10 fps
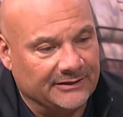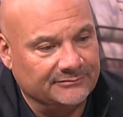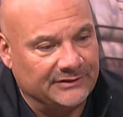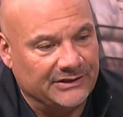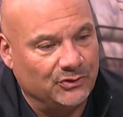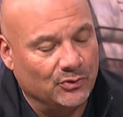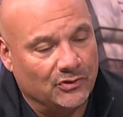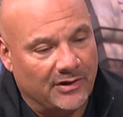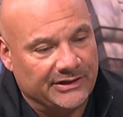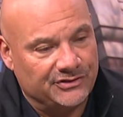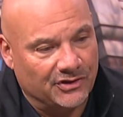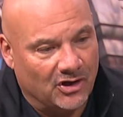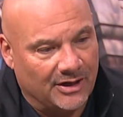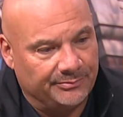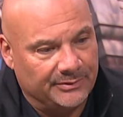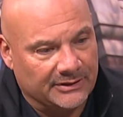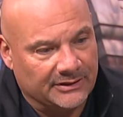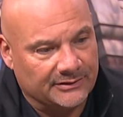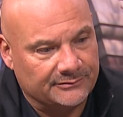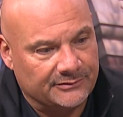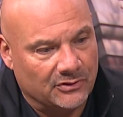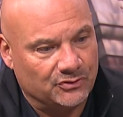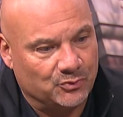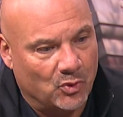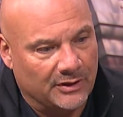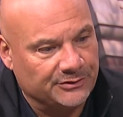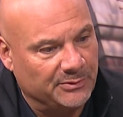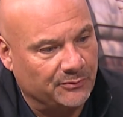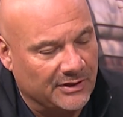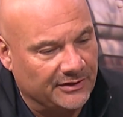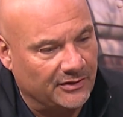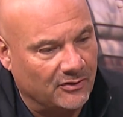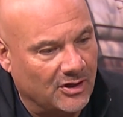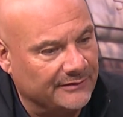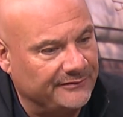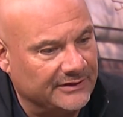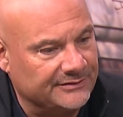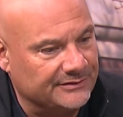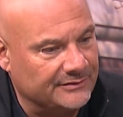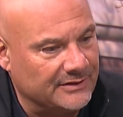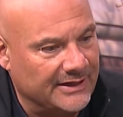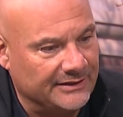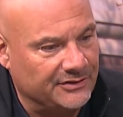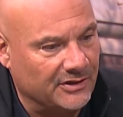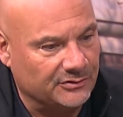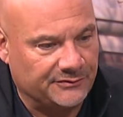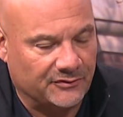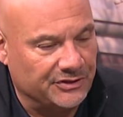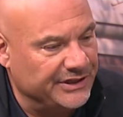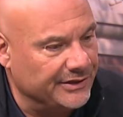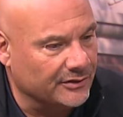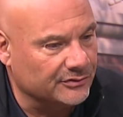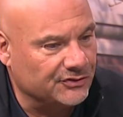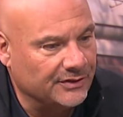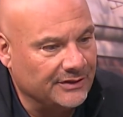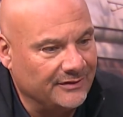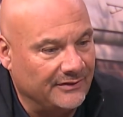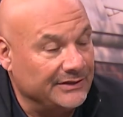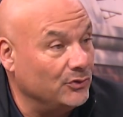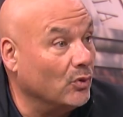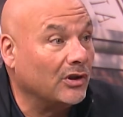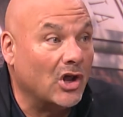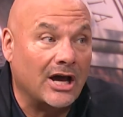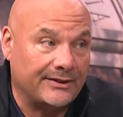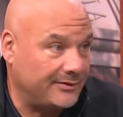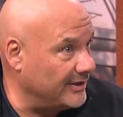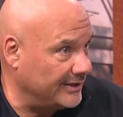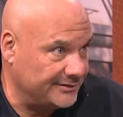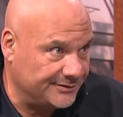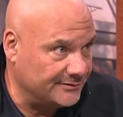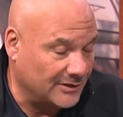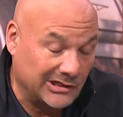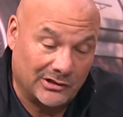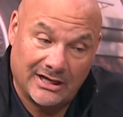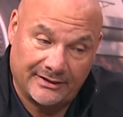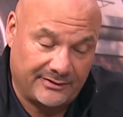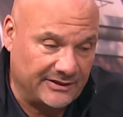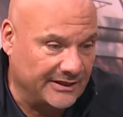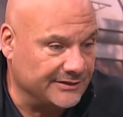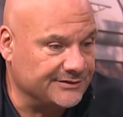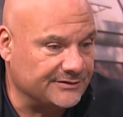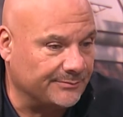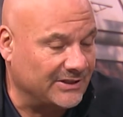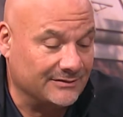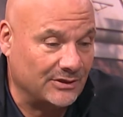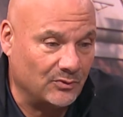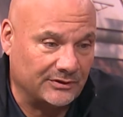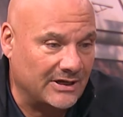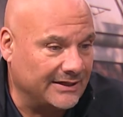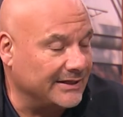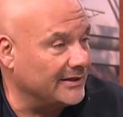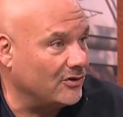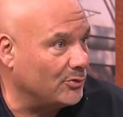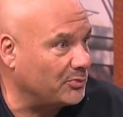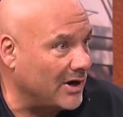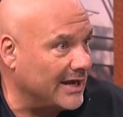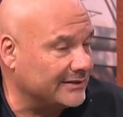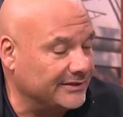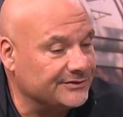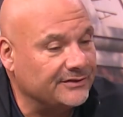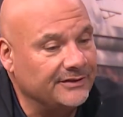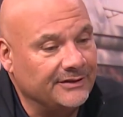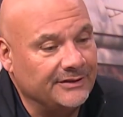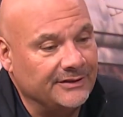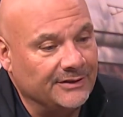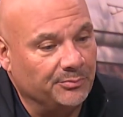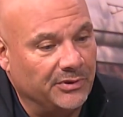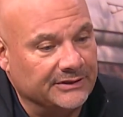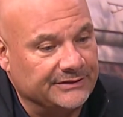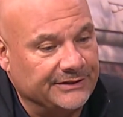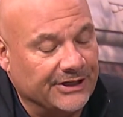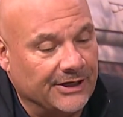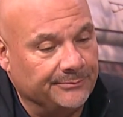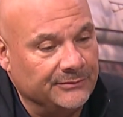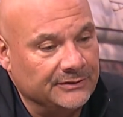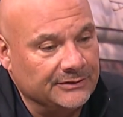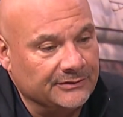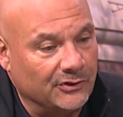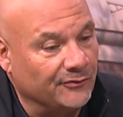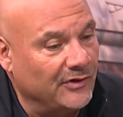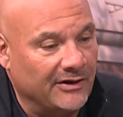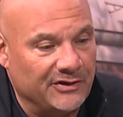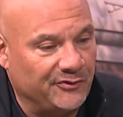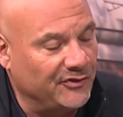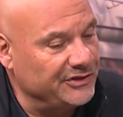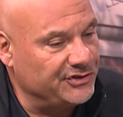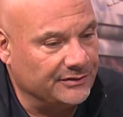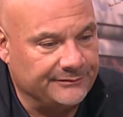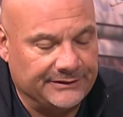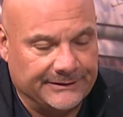They do a great job. Coach Zwan's been running their offense as the head coach for years. They do a lot of things, Sometimes I wonder how they get it all practiced. But they're very efficient.